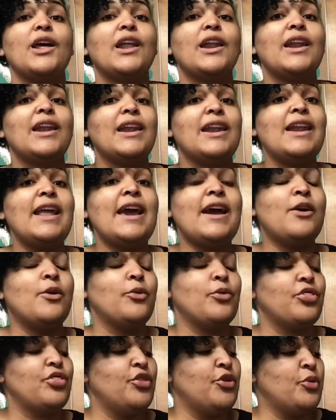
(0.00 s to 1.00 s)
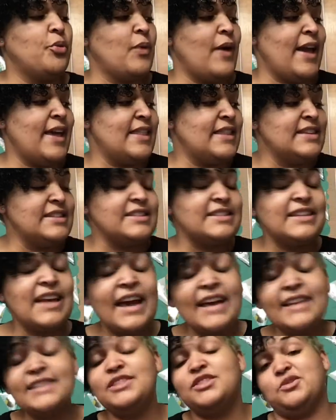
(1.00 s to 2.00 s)
Now, the way this
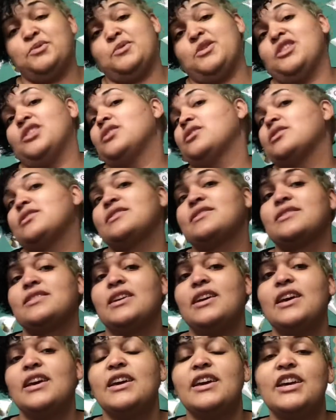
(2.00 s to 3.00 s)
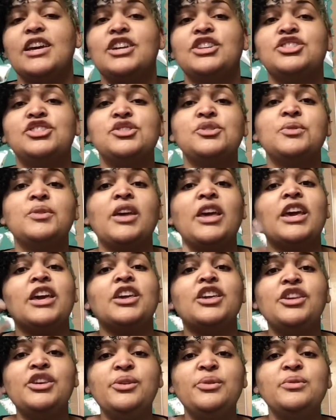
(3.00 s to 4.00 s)
test works is you get
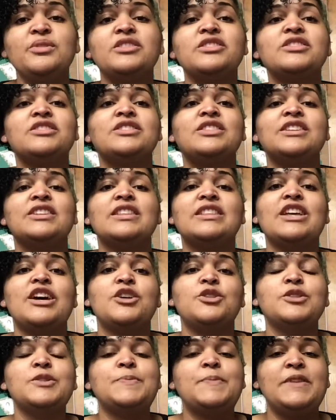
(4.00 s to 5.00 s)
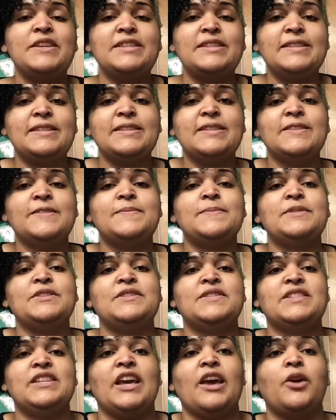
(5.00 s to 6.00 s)
used to those pieces of
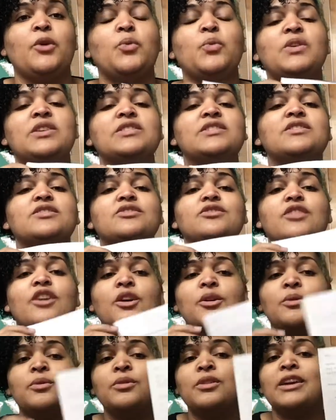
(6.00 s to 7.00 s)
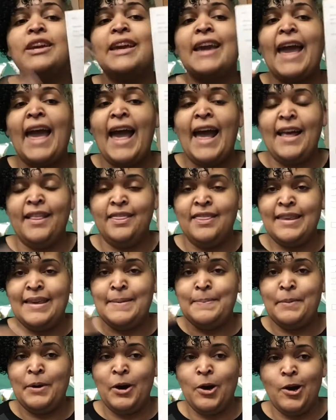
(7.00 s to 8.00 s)
music. We slowly add
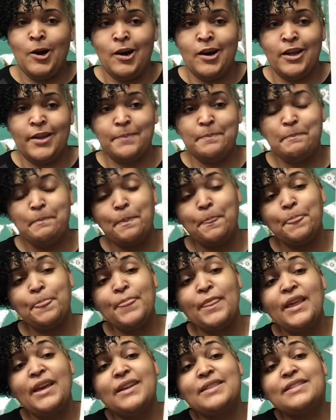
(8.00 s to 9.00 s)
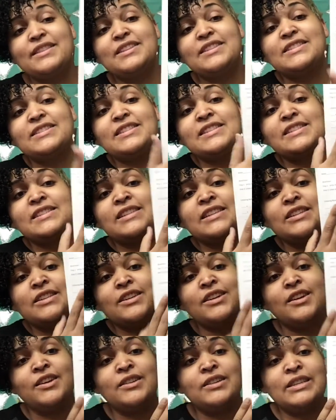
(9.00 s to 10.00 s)
them on. This is an
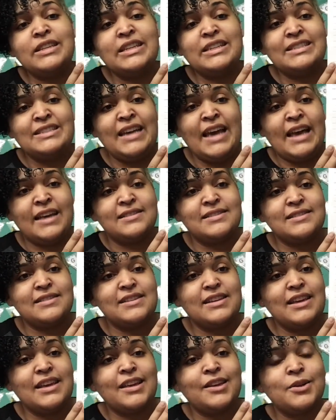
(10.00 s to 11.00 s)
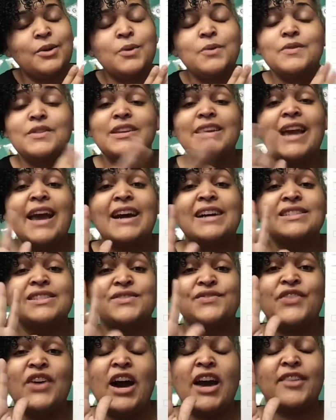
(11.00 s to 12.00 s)
early test. It only has
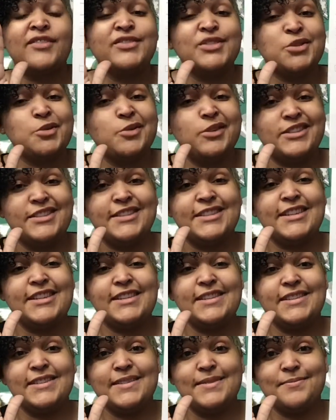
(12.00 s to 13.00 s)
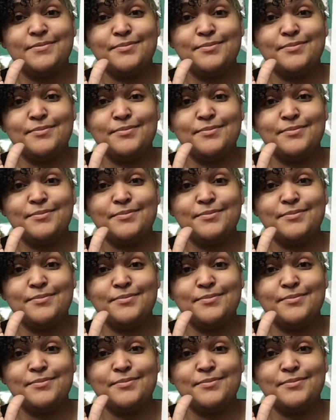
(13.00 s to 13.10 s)
5 choices.